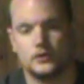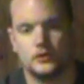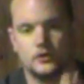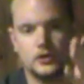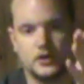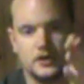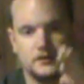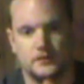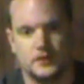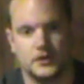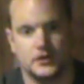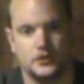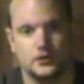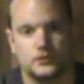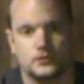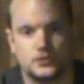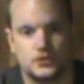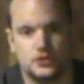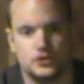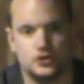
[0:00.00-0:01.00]
Good evening,
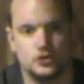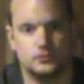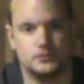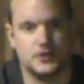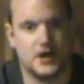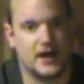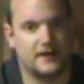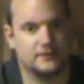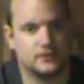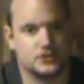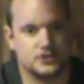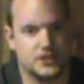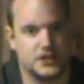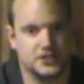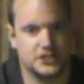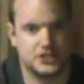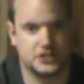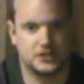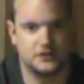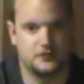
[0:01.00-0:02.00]
YouTube, Divers
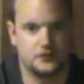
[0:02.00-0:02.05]
Nation.